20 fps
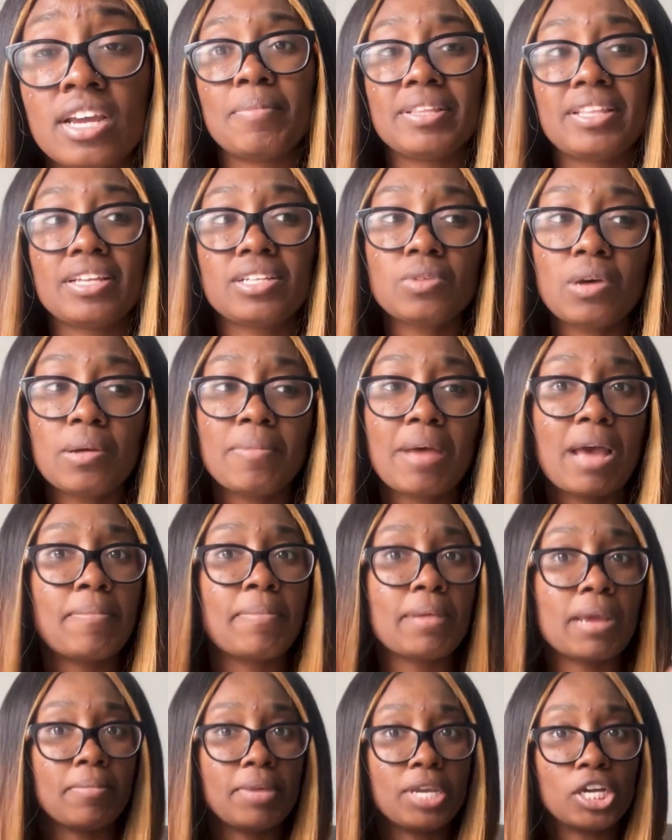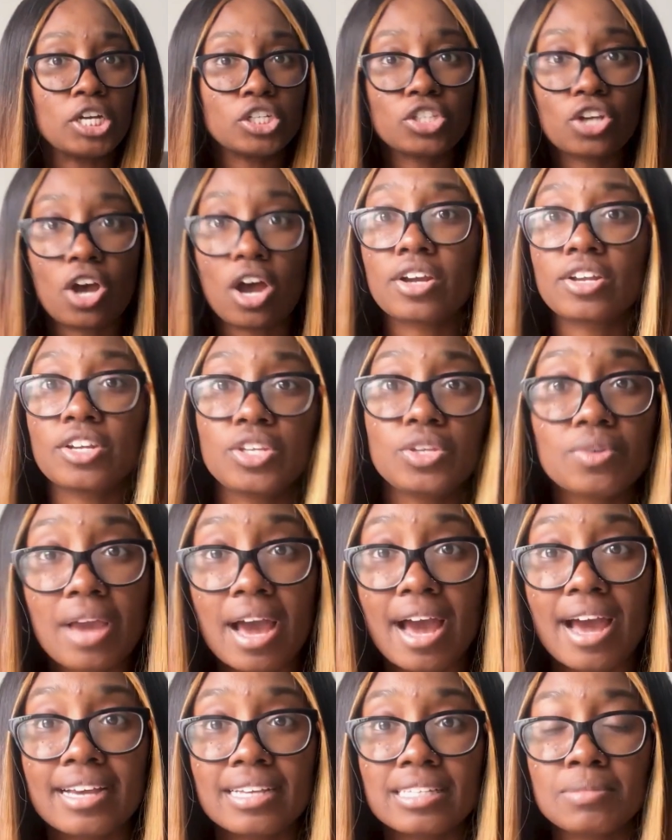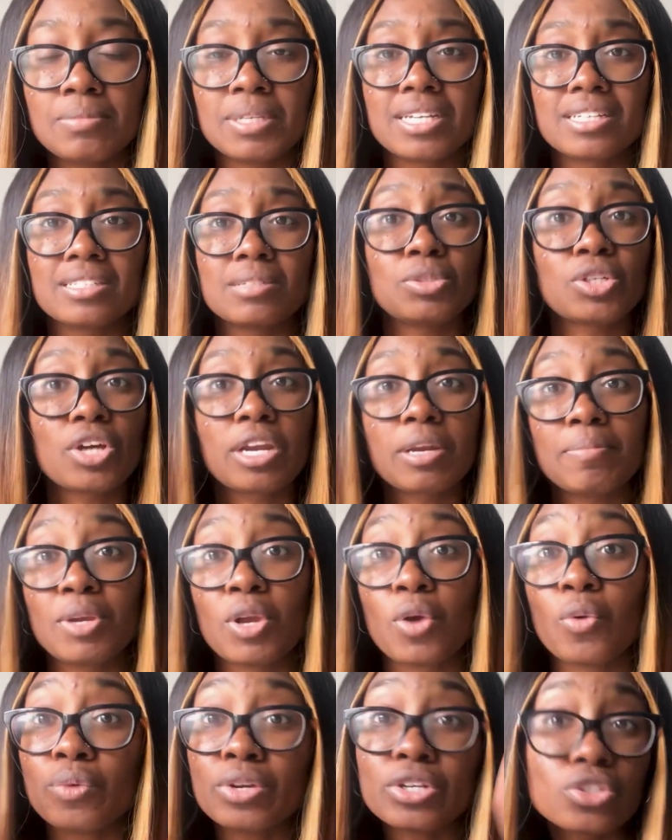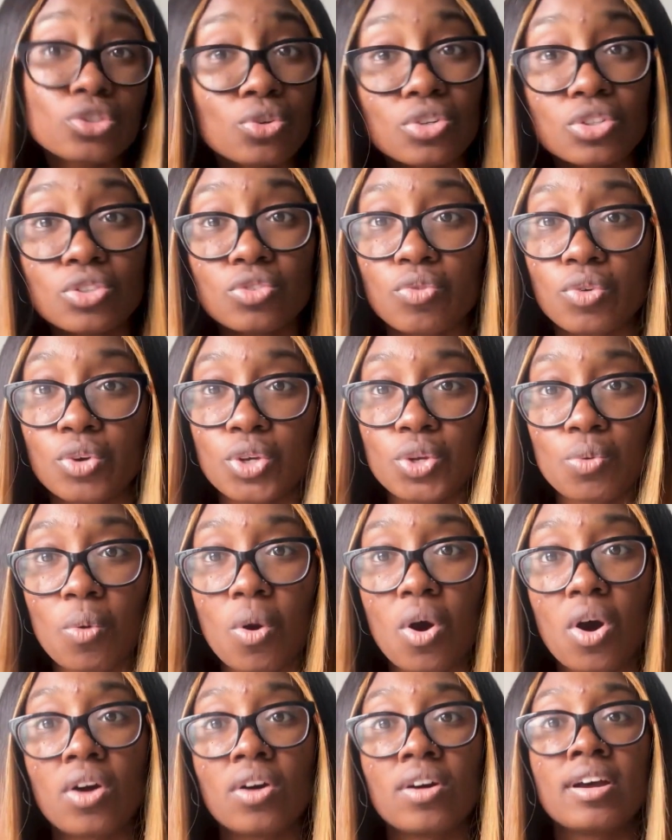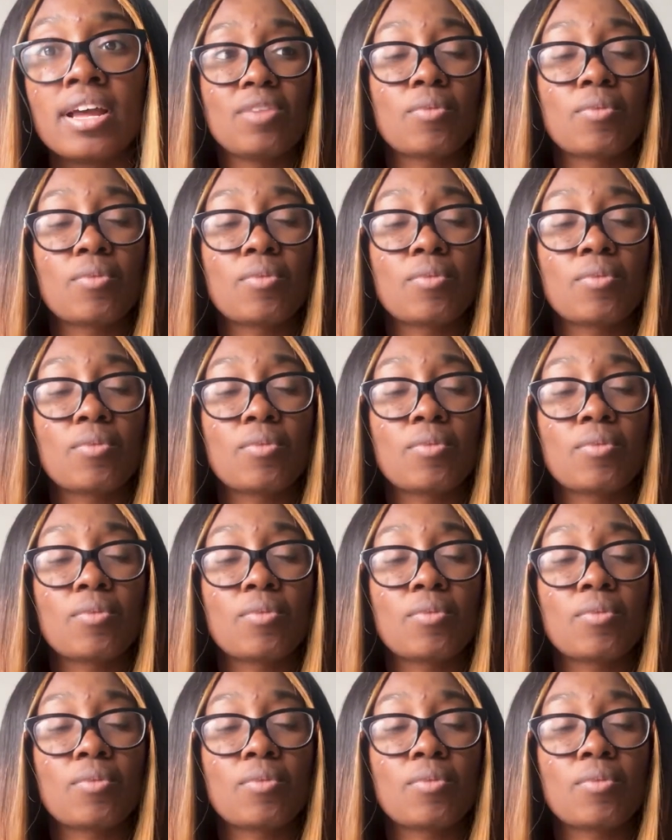But that's why I'm happy I'm here talking to you guys, because I'm trying to be a resource for you all,